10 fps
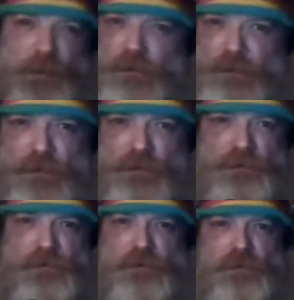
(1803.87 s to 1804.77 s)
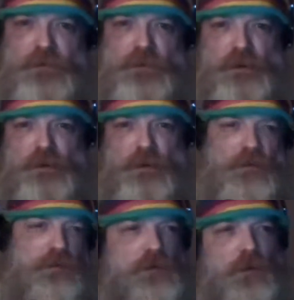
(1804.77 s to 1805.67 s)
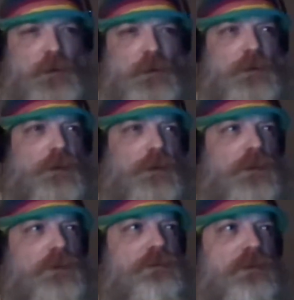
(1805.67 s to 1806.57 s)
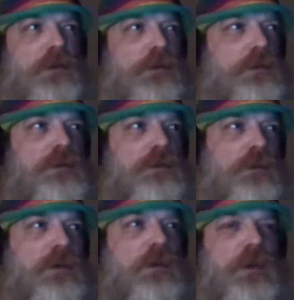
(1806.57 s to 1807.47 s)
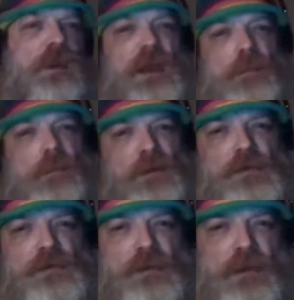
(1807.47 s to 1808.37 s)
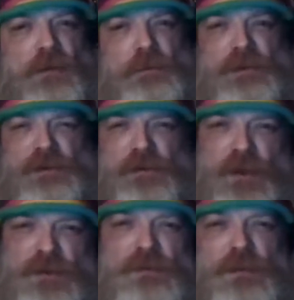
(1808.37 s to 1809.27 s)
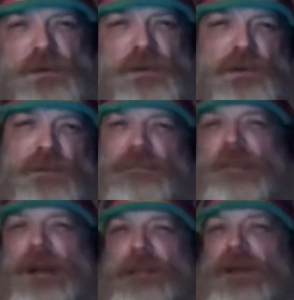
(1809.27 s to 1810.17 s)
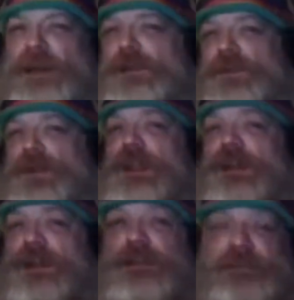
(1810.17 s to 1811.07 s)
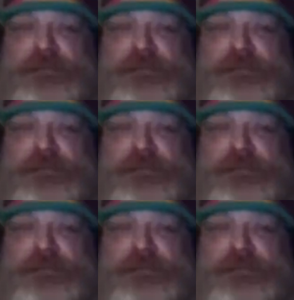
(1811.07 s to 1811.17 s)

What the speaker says: the consciousness and it's this whole thing, you kind of makes you scared because at some point you go, am I creating